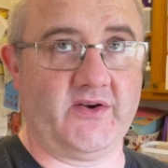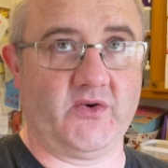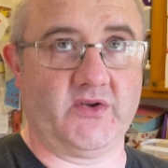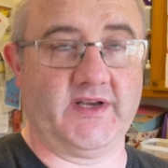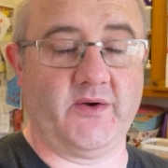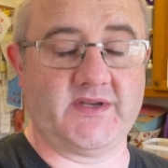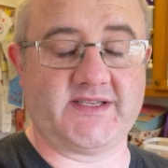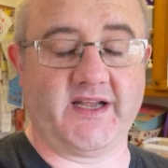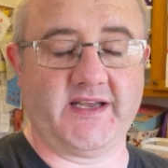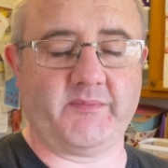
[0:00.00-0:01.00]
got Noah's
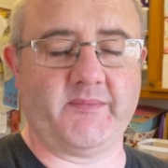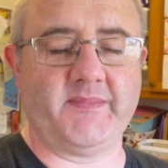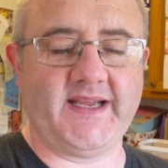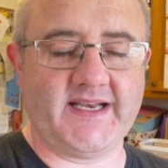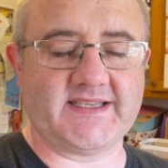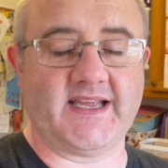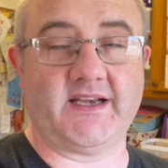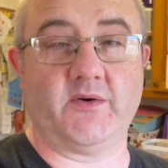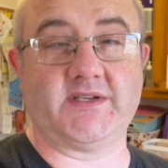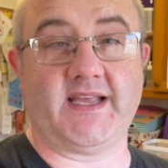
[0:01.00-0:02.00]
done yet. Been meaning to get
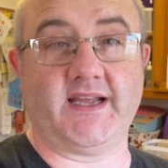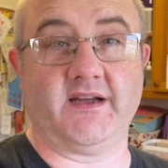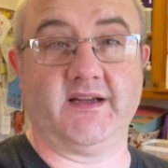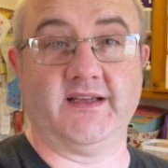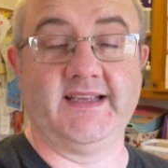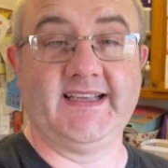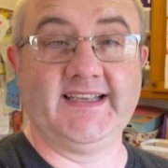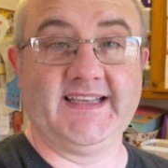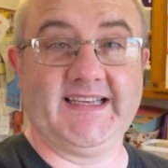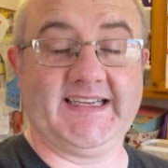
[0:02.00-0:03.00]
Noah's haircut
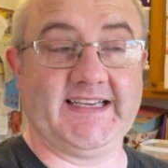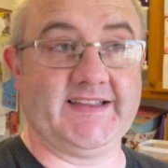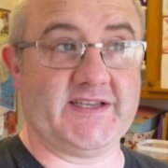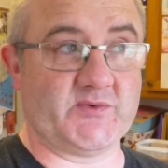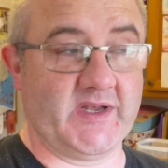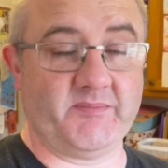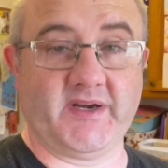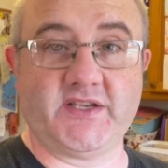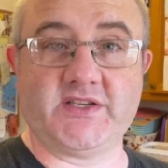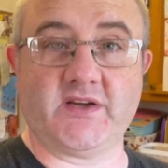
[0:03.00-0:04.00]
this week, but
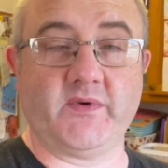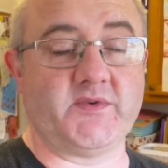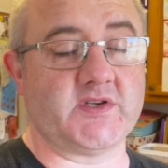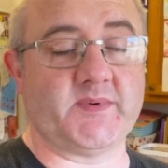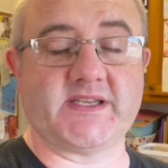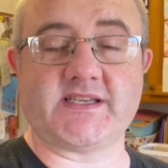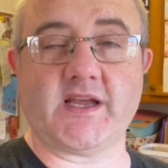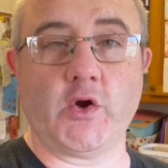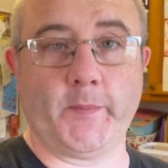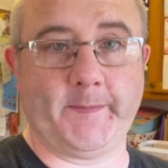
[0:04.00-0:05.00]
we've just been
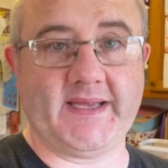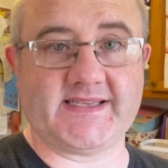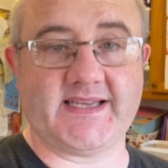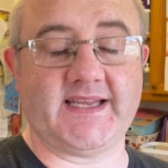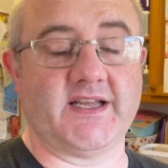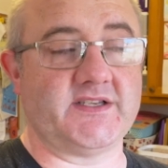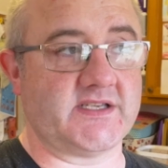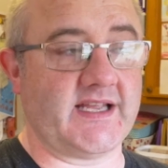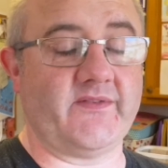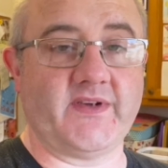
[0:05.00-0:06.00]
so busy, I
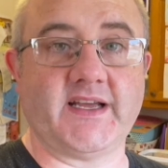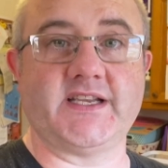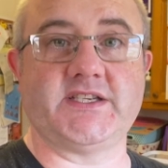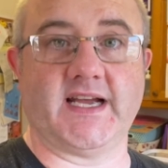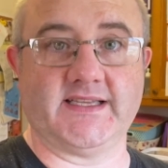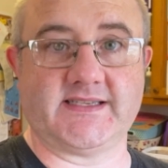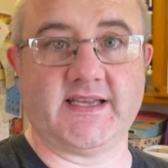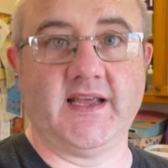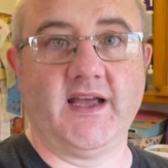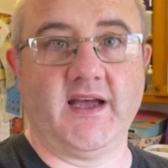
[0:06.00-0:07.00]
just haven't had a
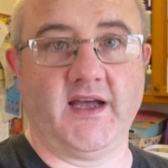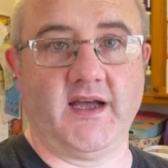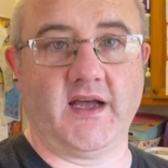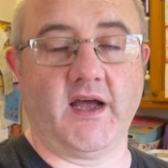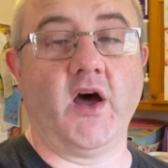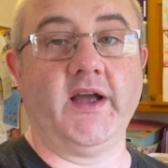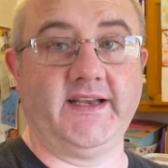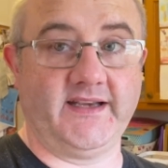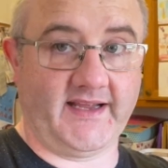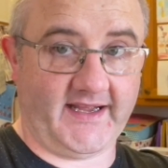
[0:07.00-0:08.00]
chance. I
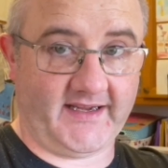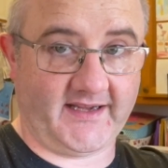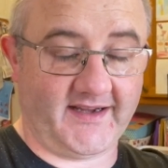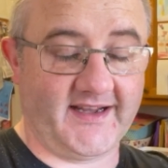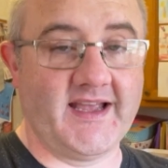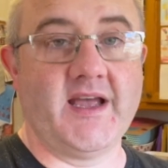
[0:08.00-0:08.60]
need a haircut,